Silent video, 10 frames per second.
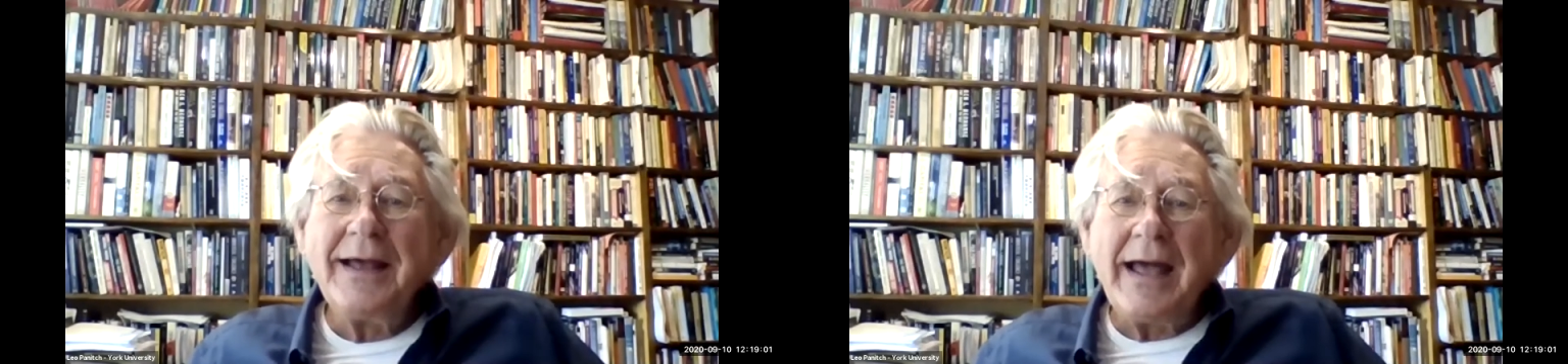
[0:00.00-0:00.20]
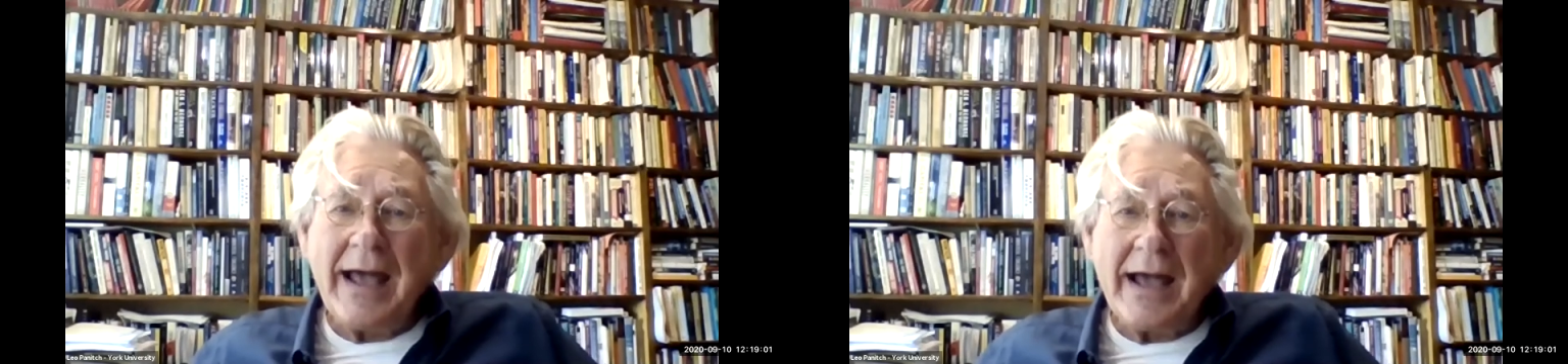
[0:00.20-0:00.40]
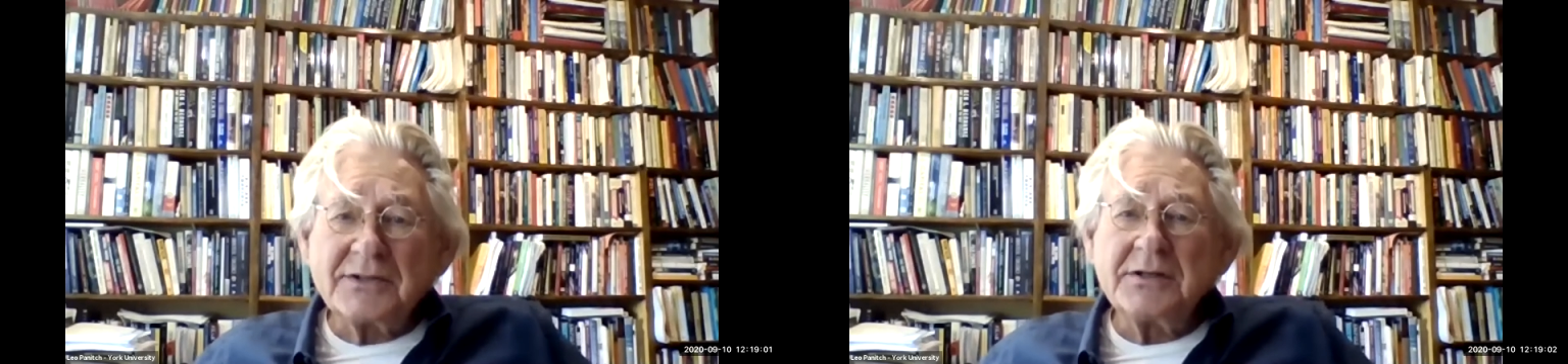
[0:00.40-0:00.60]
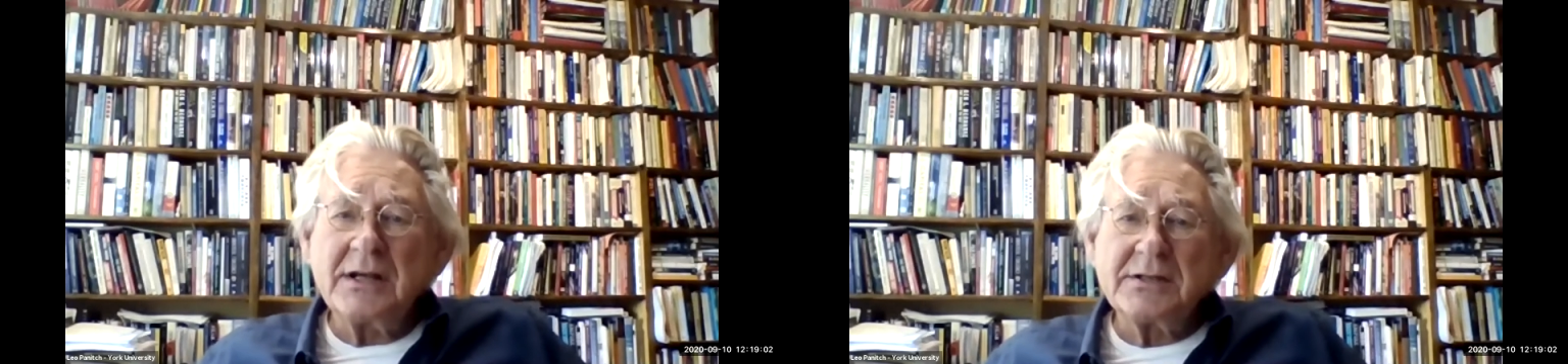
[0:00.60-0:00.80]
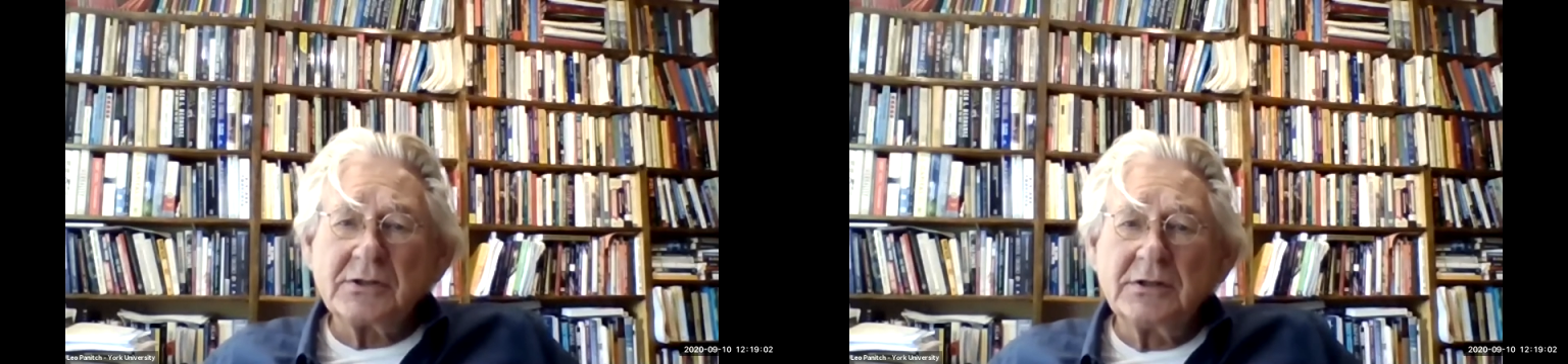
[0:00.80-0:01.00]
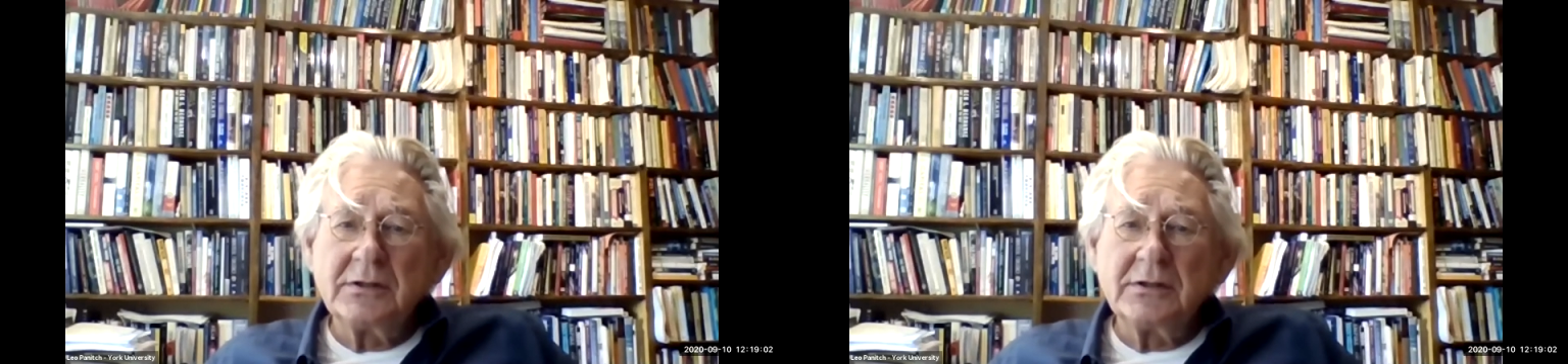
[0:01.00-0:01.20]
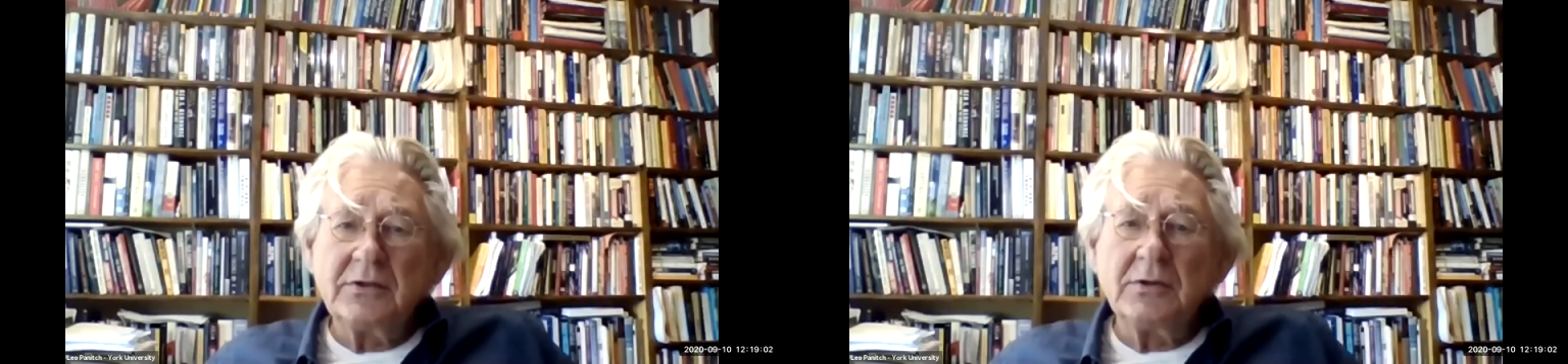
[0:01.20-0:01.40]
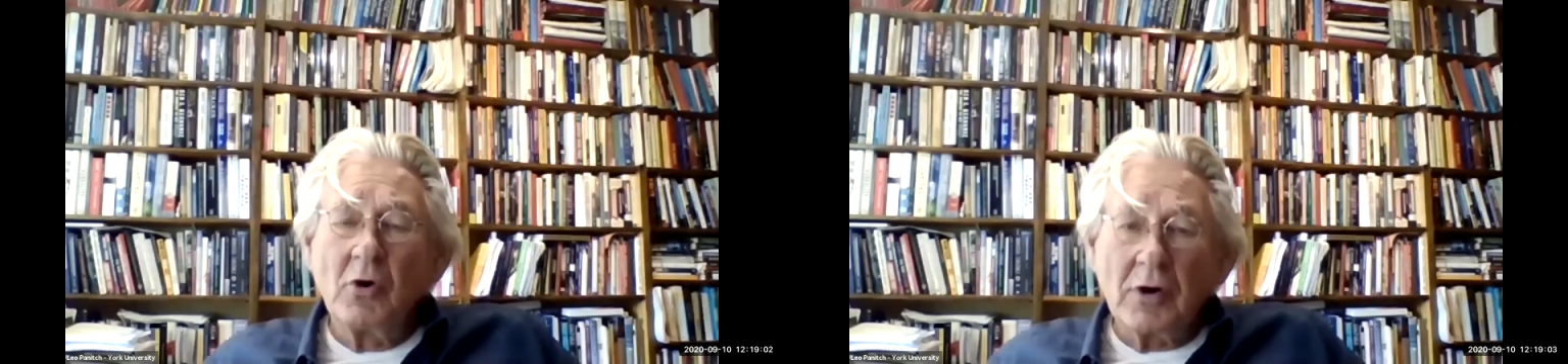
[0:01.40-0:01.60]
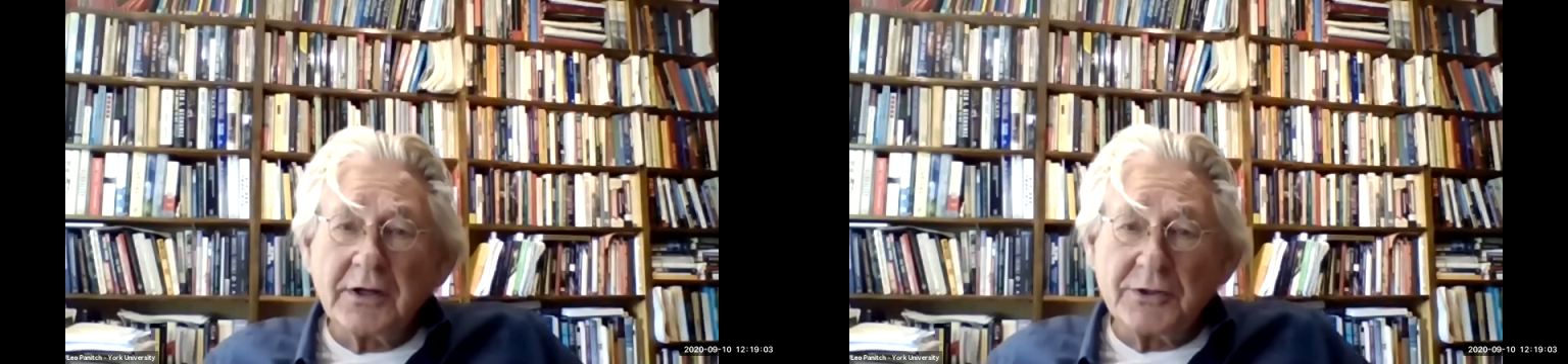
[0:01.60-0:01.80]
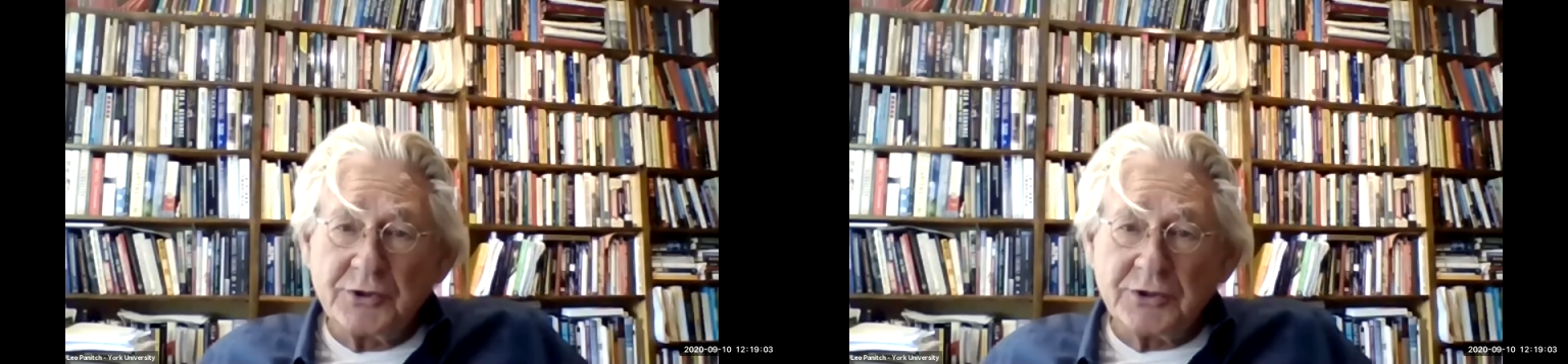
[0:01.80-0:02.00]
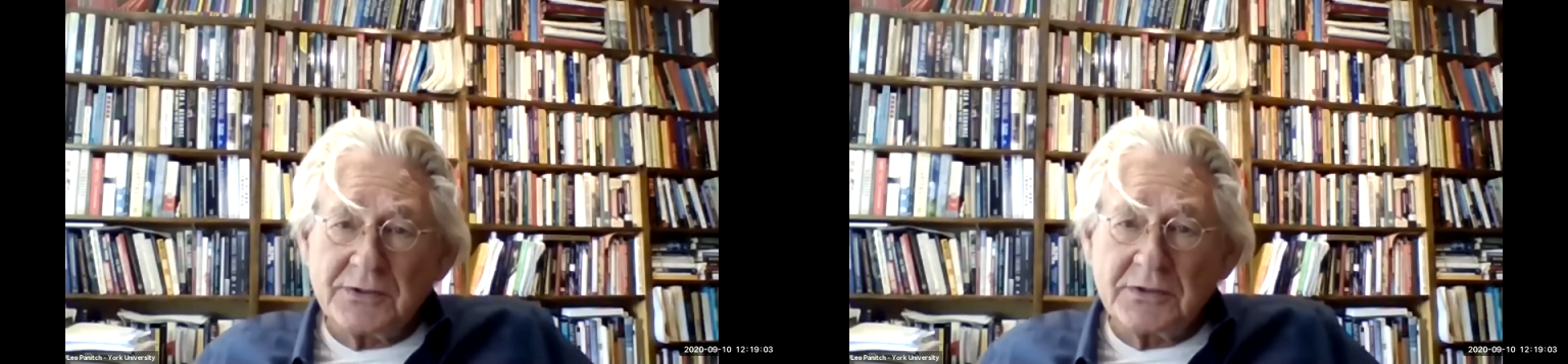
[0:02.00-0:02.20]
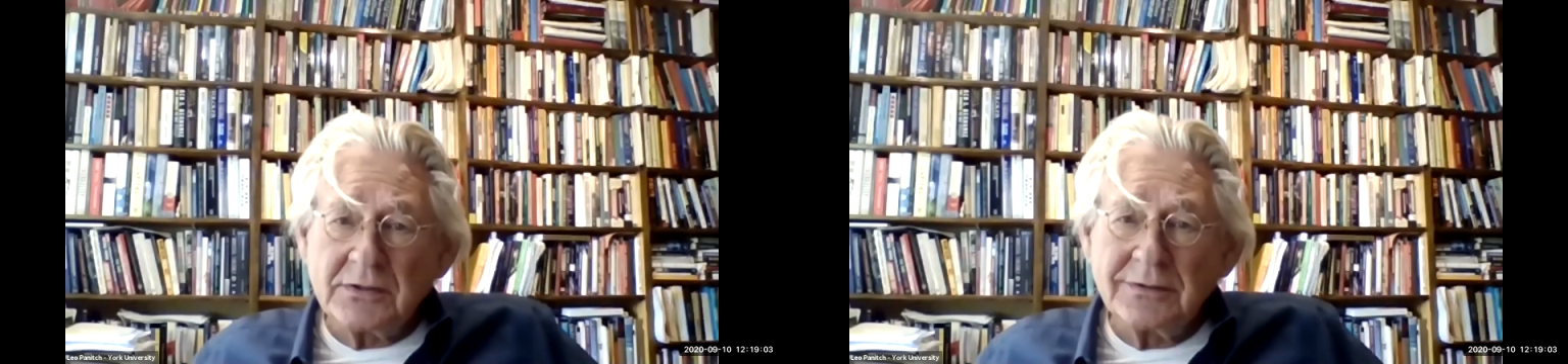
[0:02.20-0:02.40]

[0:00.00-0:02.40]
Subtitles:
access to mortgages,